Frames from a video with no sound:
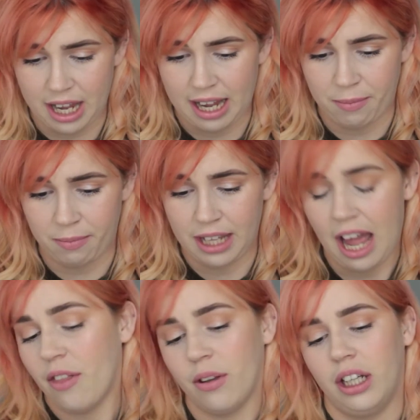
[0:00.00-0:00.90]

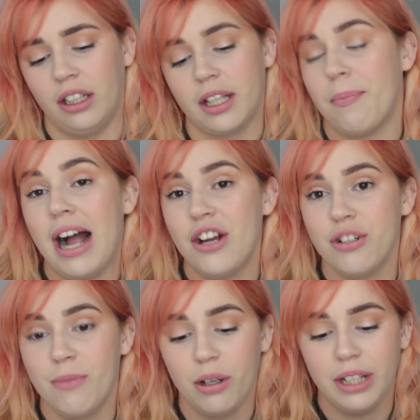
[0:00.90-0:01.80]
The
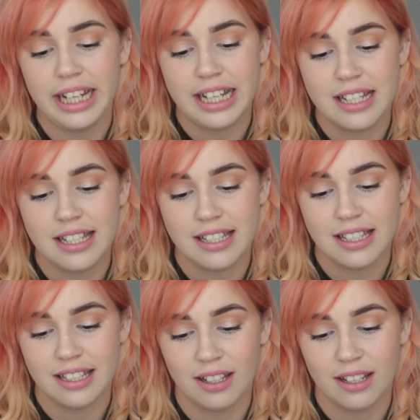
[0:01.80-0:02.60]
partial molar is